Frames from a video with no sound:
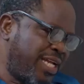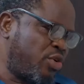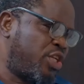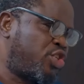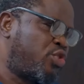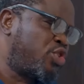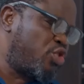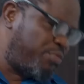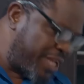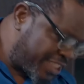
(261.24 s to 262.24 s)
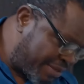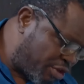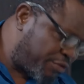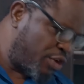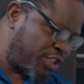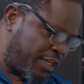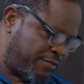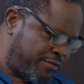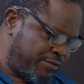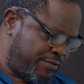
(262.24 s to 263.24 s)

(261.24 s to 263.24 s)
Anthony, shouldn't you be ashamed of yourself?